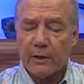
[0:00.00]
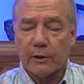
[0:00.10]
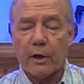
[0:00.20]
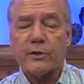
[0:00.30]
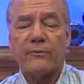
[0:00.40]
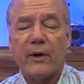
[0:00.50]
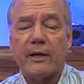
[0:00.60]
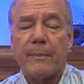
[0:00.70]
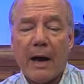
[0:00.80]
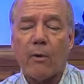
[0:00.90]
You'll also find
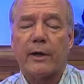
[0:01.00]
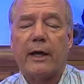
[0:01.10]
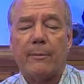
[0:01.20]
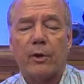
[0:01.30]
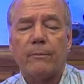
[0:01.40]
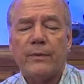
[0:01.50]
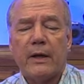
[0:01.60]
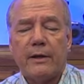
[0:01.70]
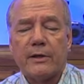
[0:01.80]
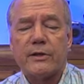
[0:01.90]
a power cable.
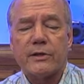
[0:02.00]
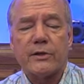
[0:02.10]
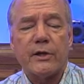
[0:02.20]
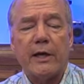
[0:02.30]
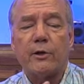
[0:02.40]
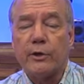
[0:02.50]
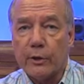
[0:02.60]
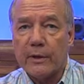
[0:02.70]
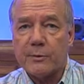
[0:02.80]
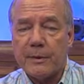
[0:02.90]
This is a standard
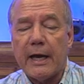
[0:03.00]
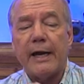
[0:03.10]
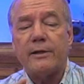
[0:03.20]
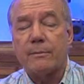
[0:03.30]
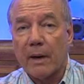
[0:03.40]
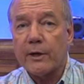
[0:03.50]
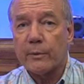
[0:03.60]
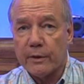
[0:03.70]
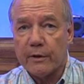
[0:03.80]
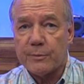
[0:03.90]
U S B A to micro
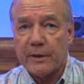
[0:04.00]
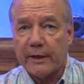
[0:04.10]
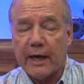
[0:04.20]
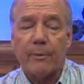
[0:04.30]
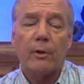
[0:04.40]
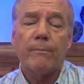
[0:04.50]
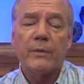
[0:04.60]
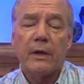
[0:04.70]
U S B cable.